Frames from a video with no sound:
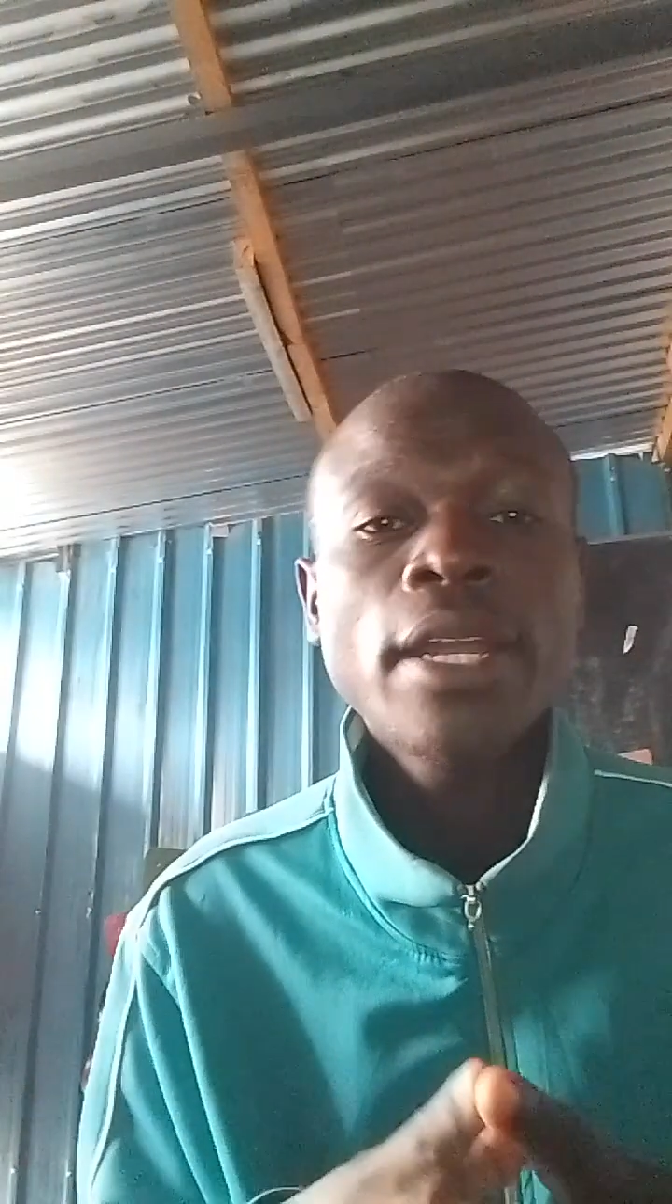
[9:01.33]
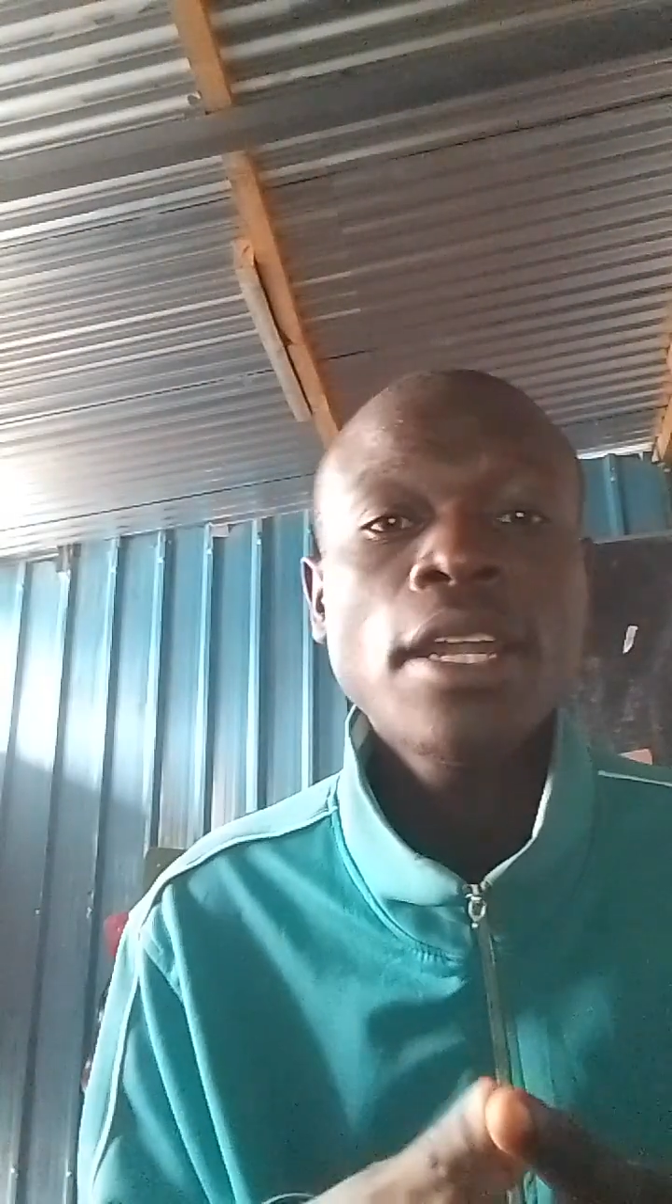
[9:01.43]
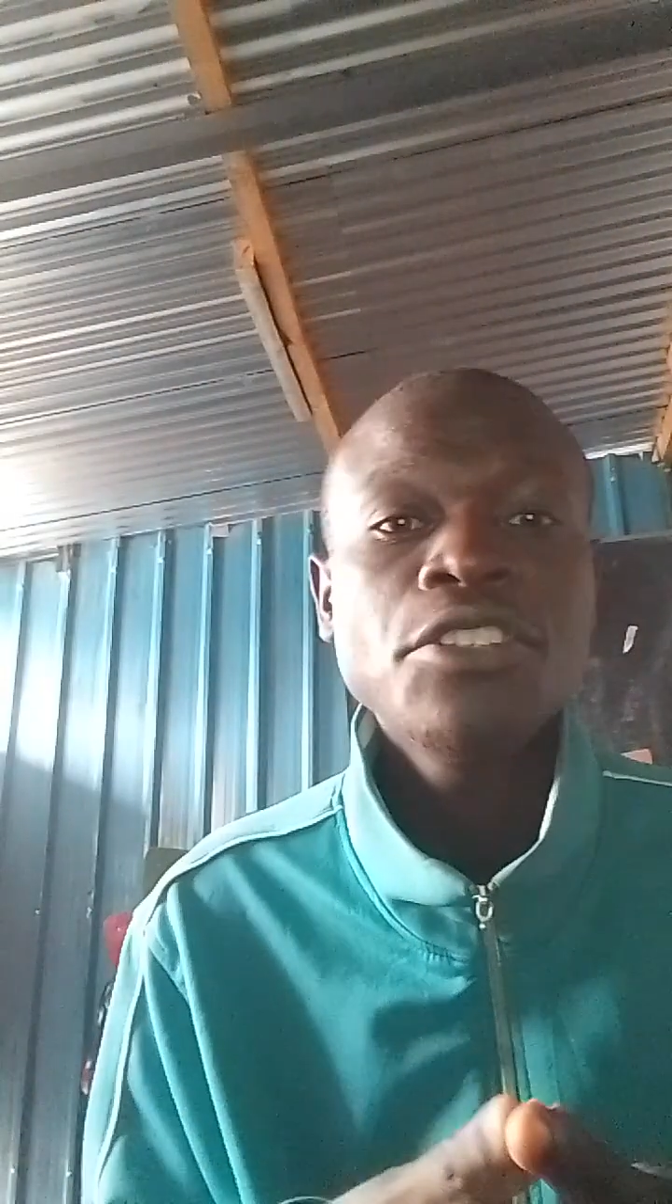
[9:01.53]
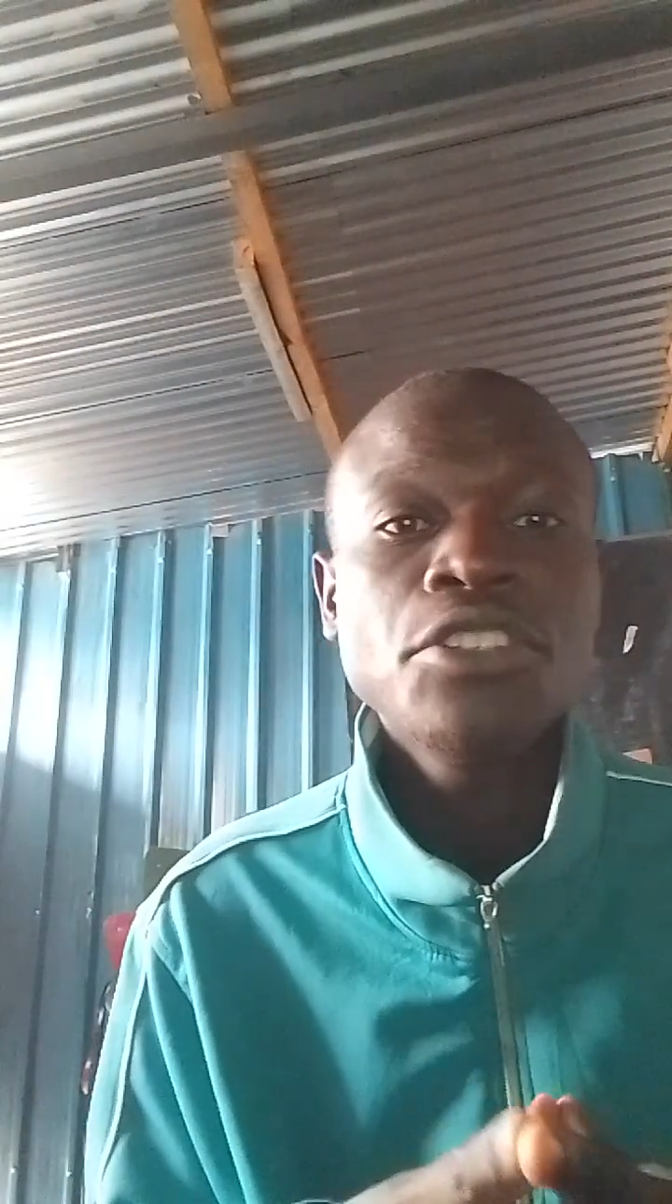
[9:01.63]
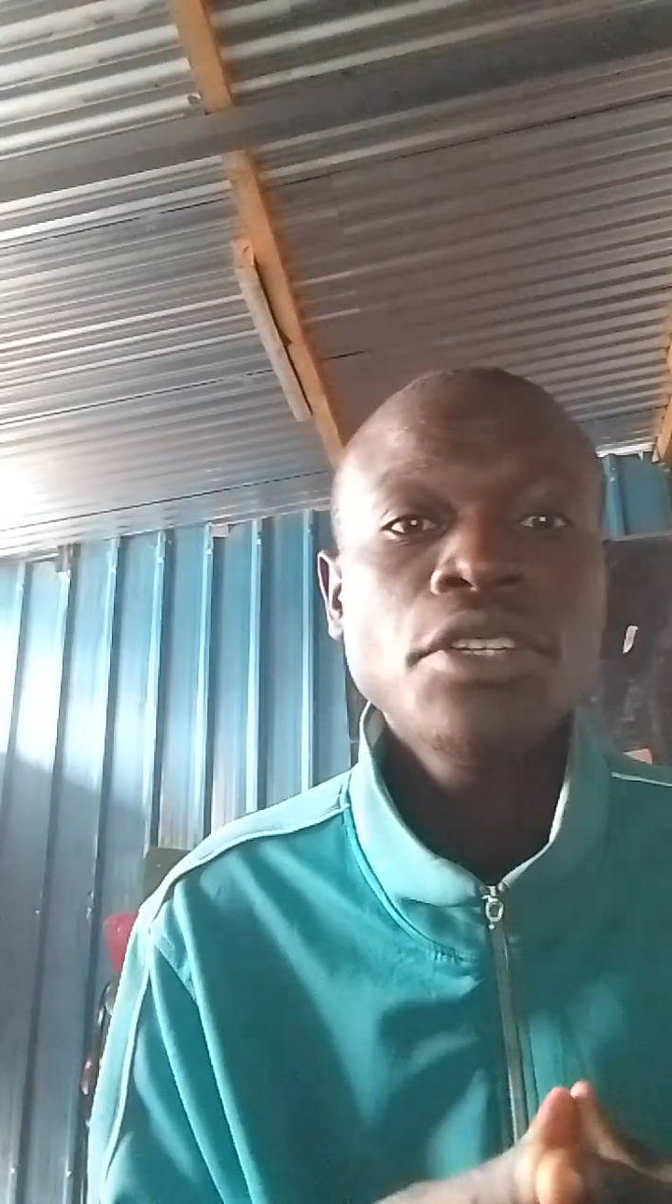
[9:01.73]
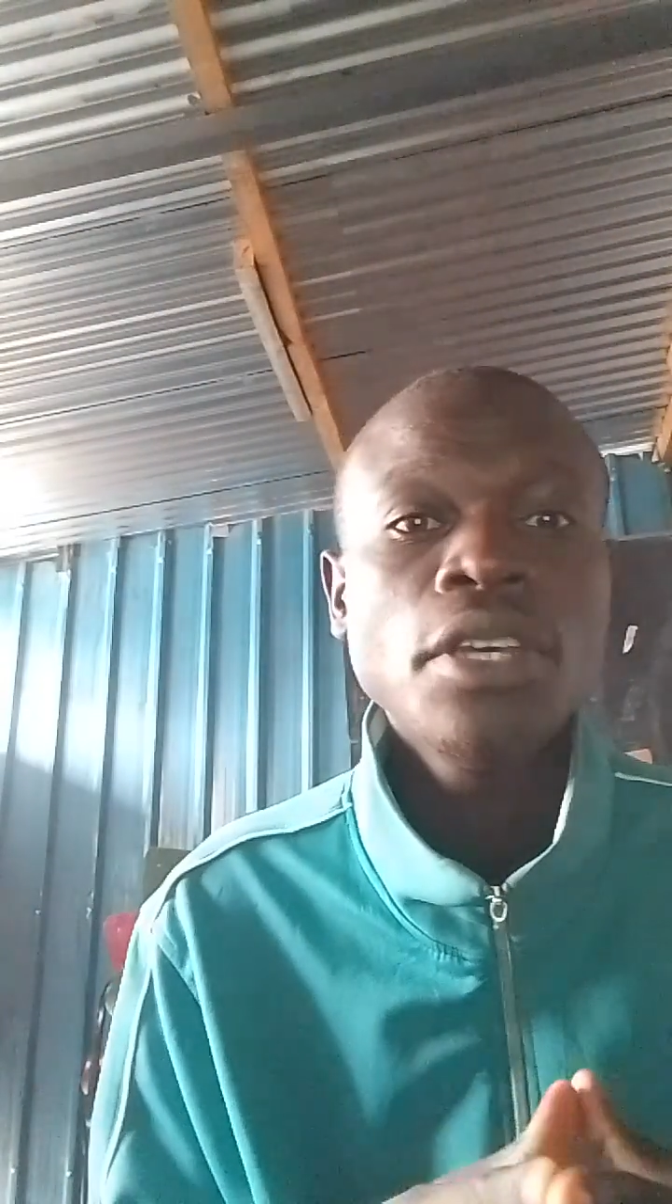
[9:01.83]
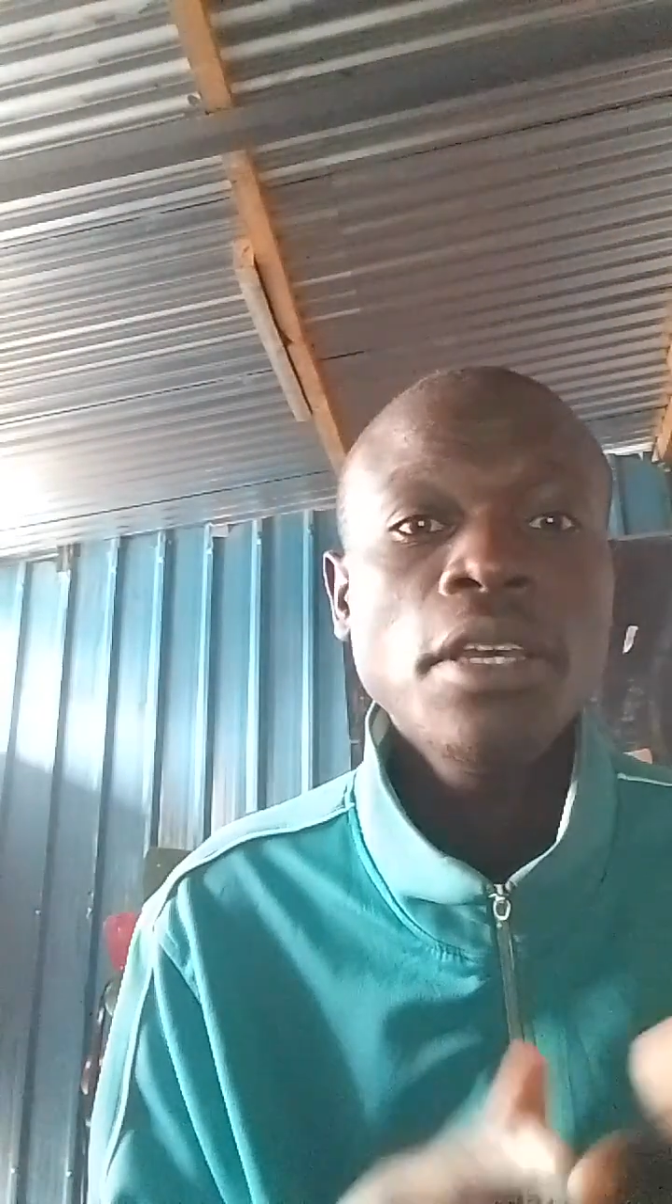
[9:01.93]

energy